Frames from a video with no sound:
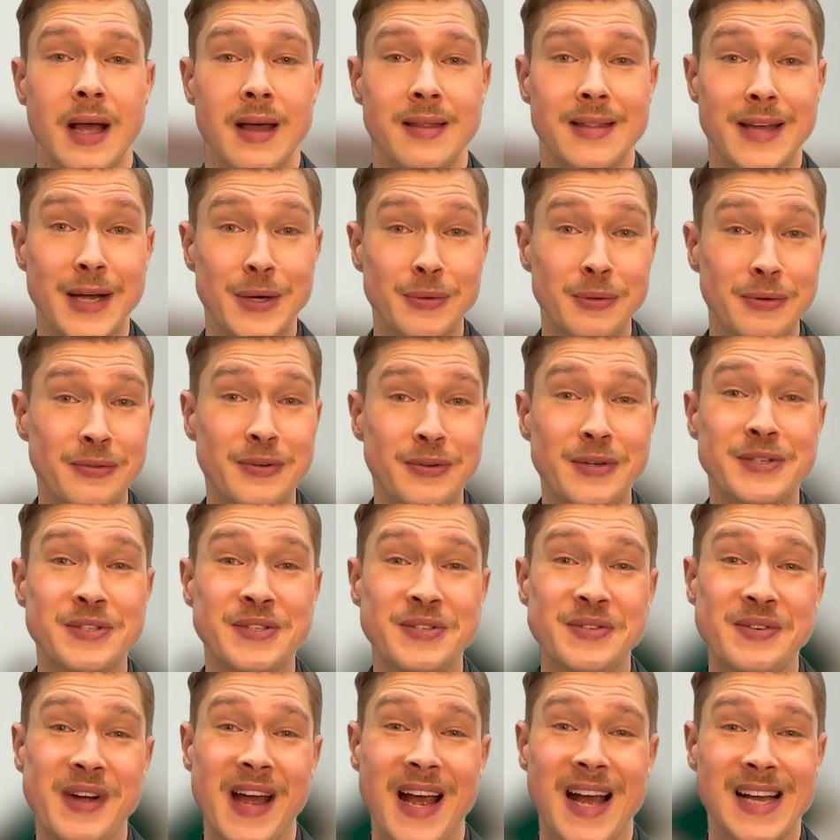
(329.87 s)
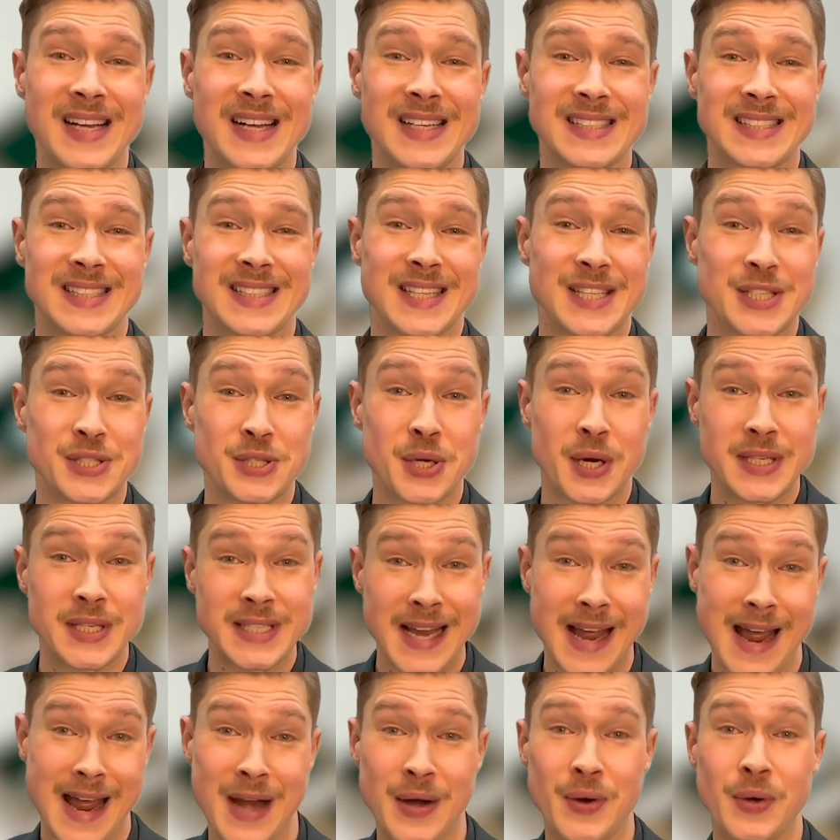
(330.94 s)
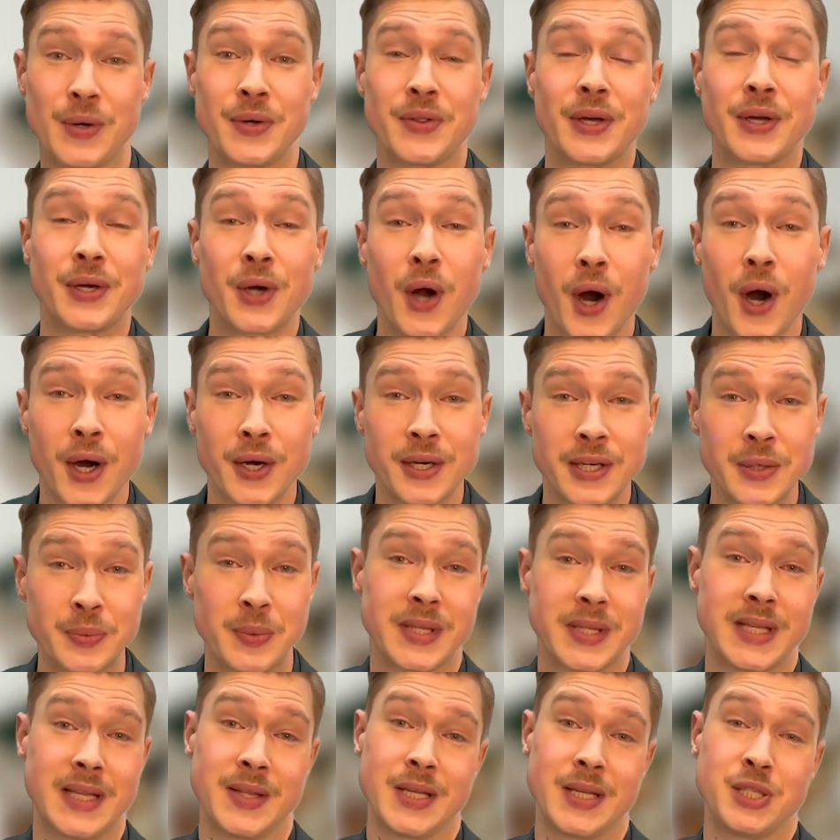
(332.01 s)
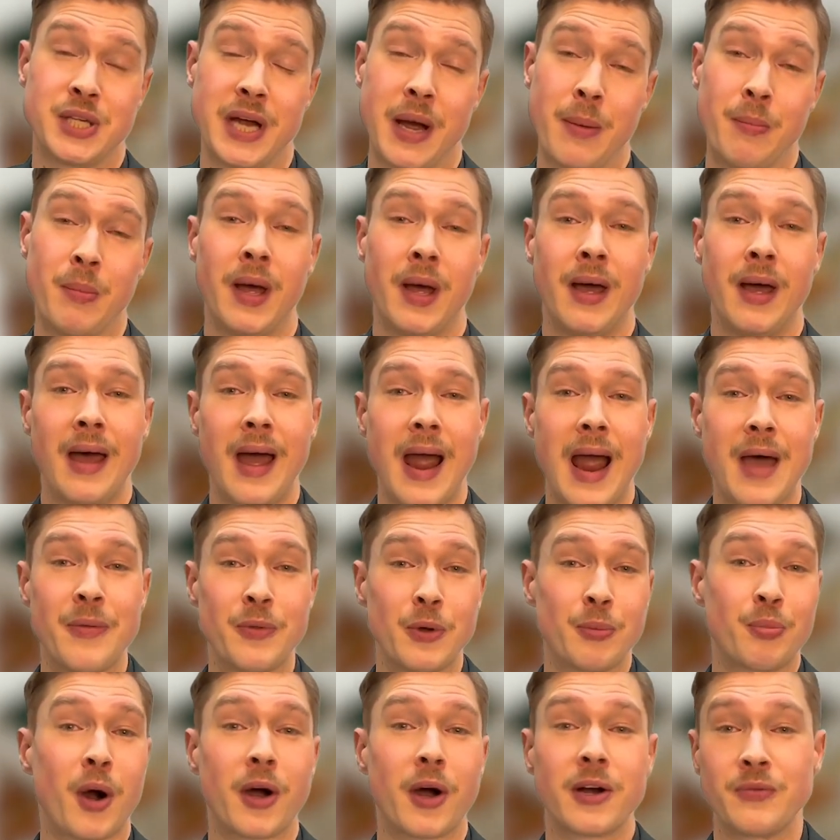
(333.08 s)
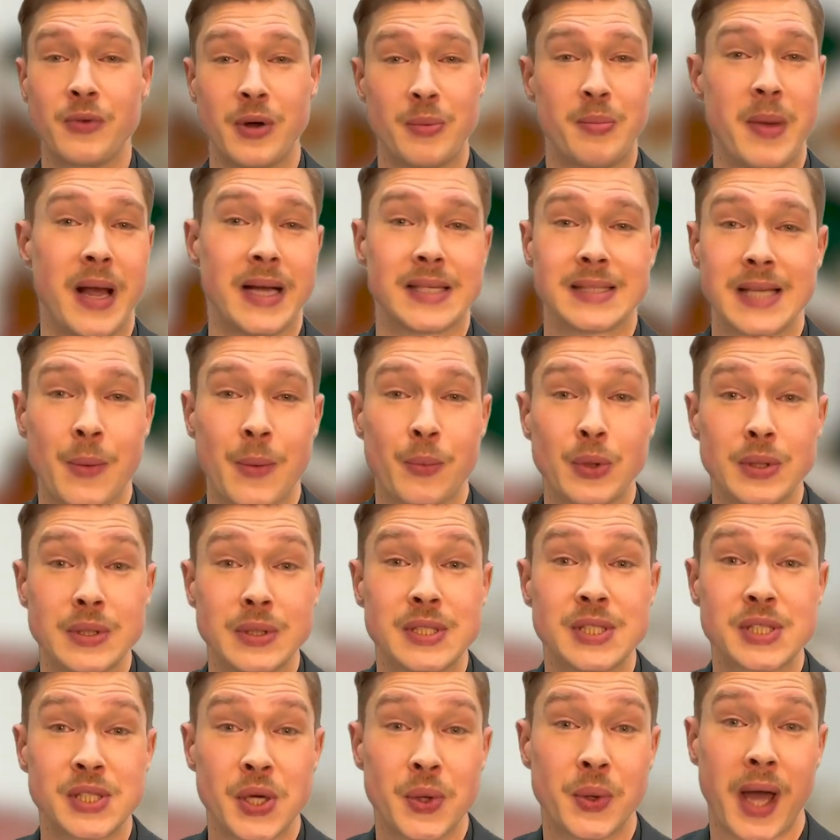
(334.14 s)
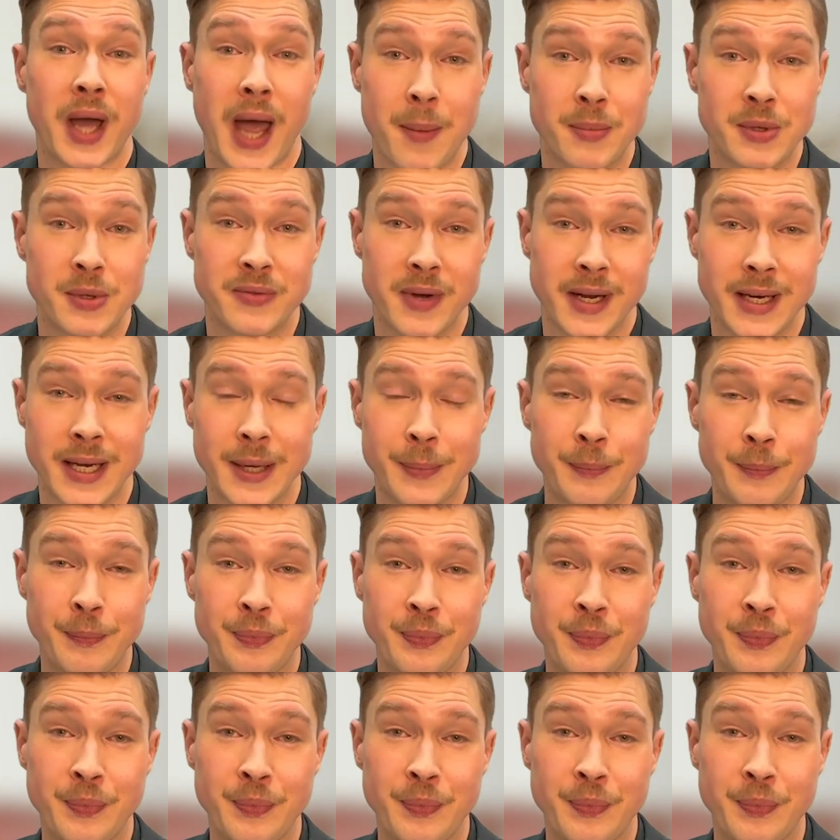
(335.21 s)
They are referred to as the jardin or the garden within the gem, and they're part of what makes emeralds so captivating.